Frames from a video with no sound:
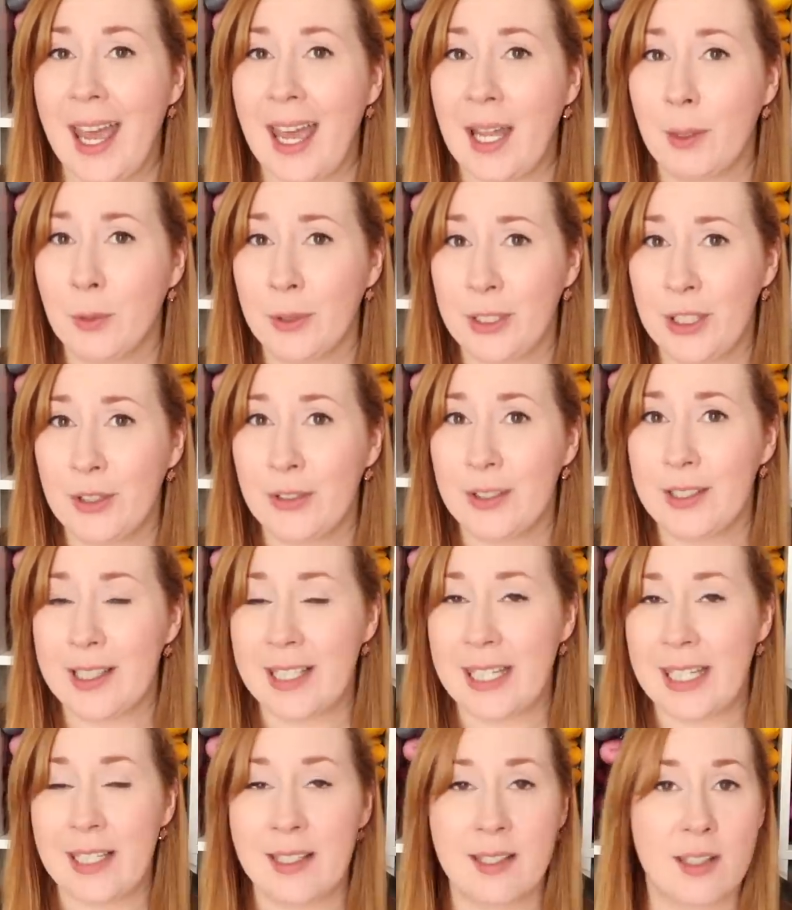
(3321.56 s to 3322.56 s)
and what you can
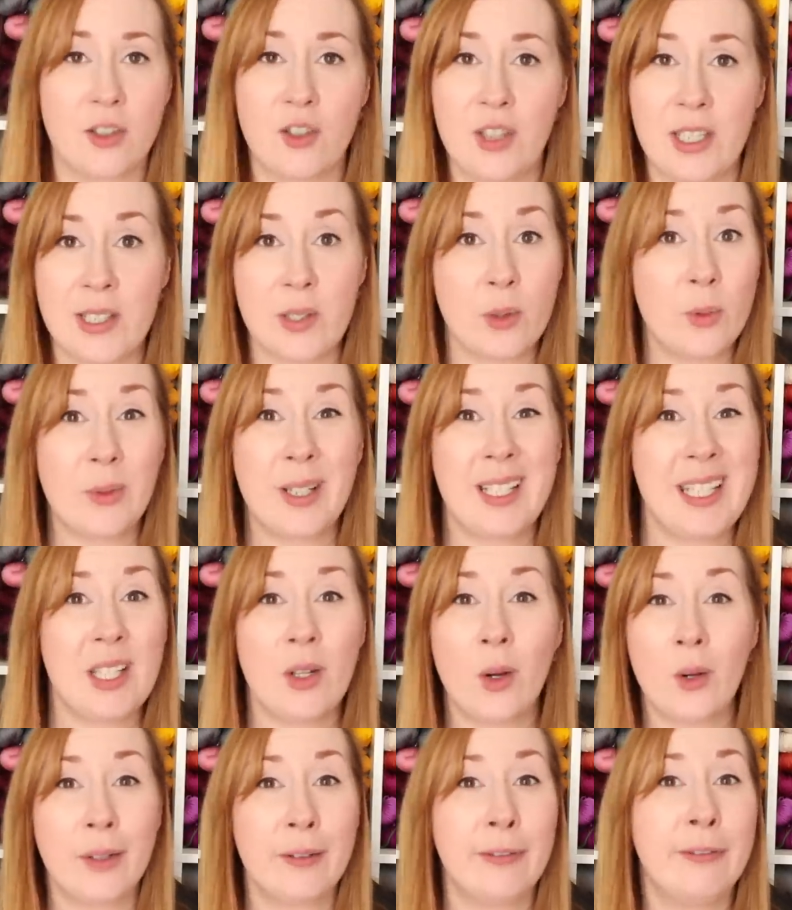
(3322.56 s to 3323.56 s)
see is she's already
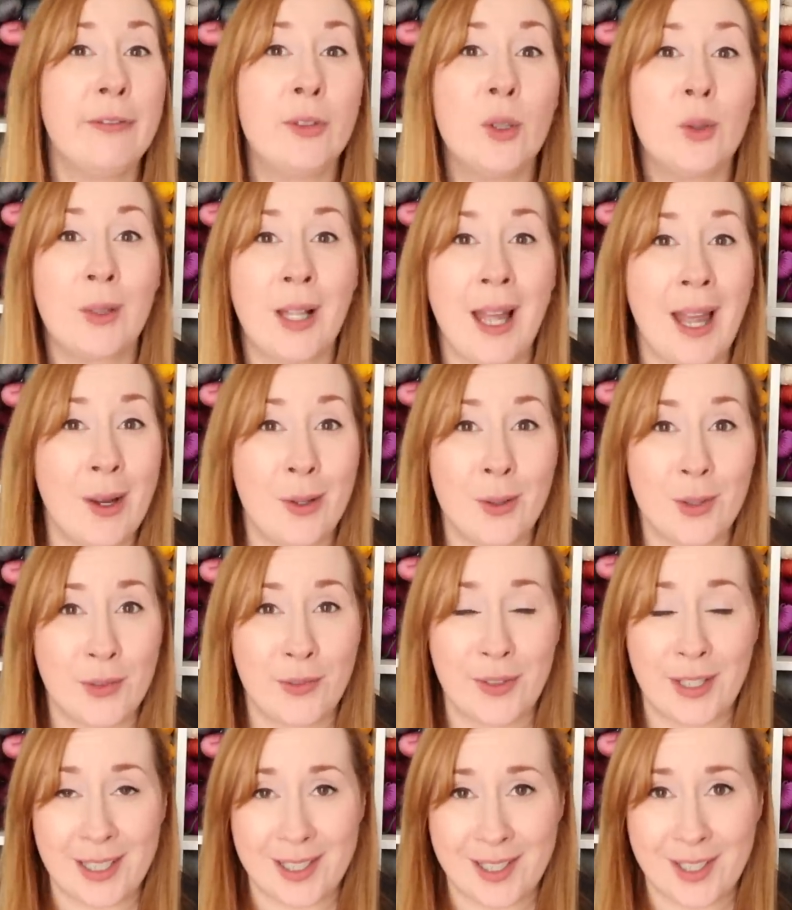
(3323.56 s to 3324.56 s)
got a full
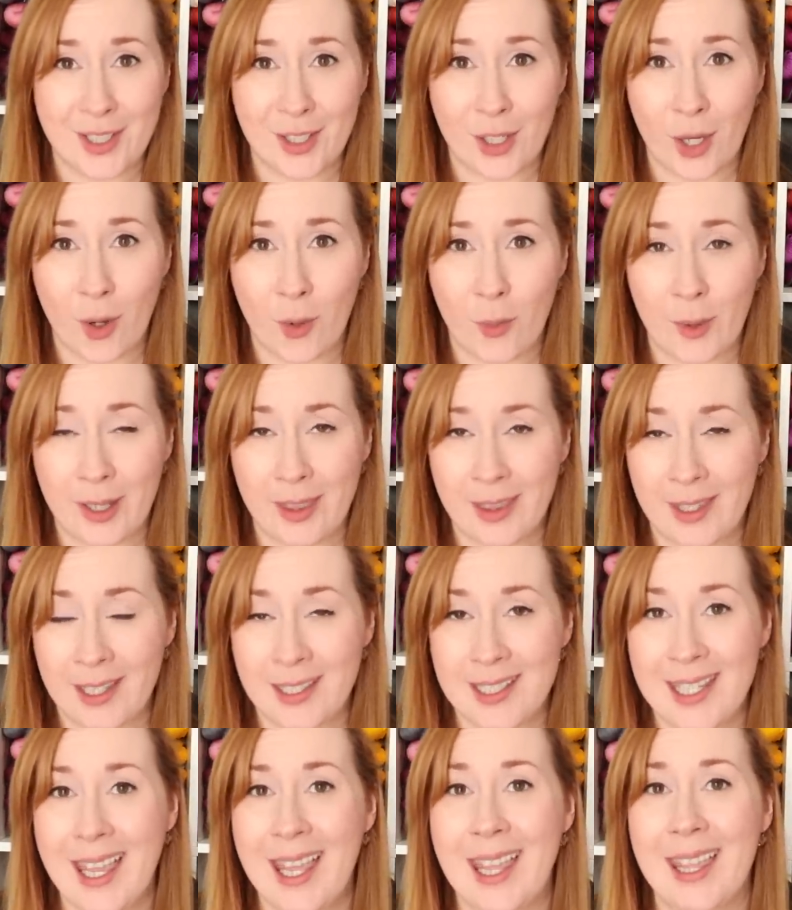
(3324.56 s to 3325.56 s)
outfit to go with
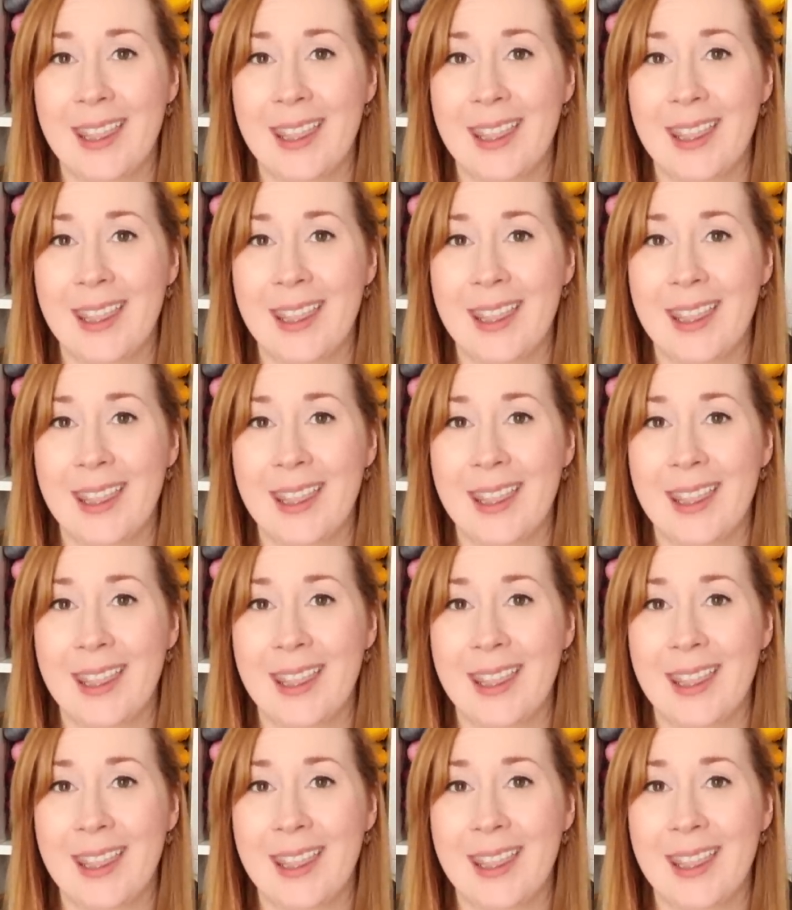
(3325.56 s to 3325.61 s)
it.